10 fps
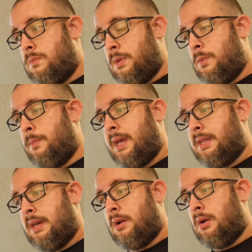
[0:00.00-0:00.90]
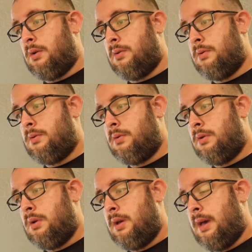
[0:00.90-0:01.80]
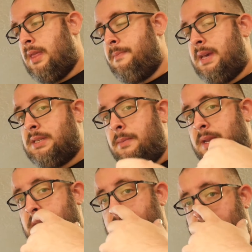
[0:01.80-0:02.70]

and we'll make dinner. And then basically my day's